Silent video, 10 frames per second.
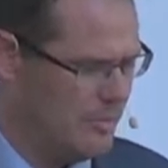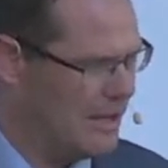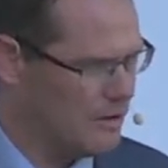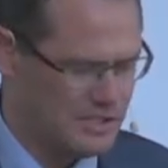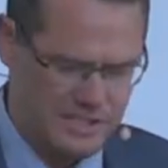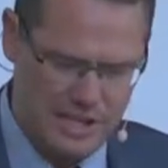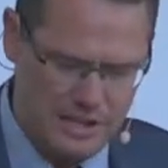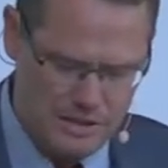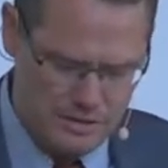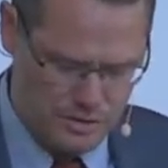about our
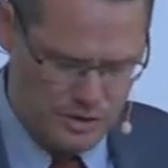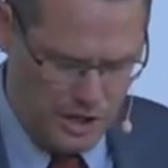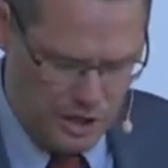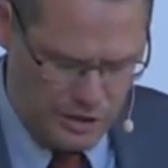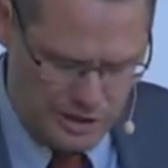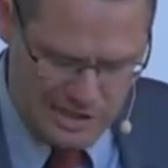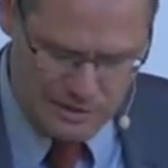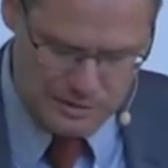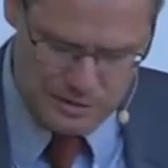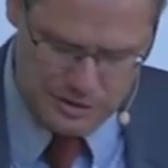sins or the, the
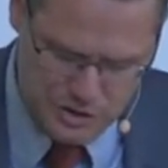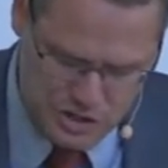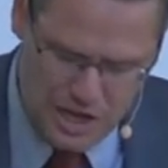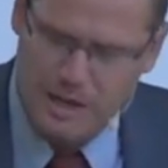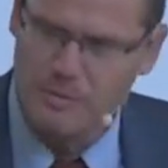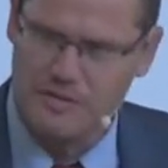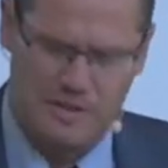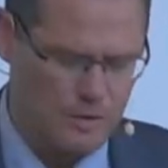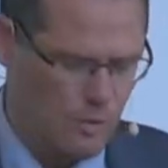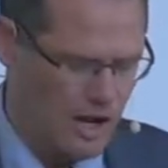guilt or the shame of
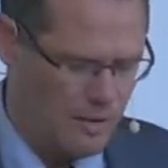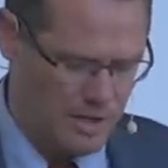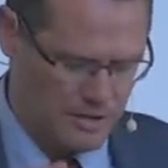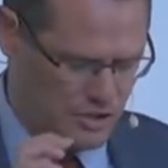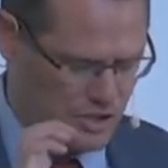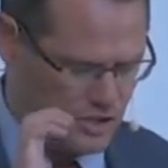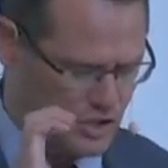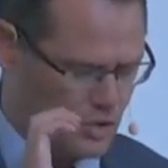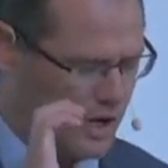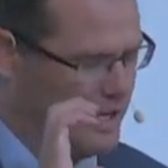sin. Why? Because
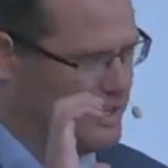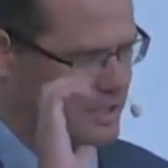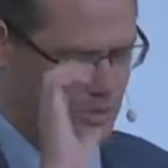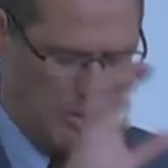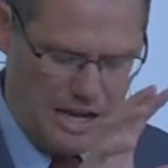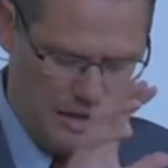Jesus Christ has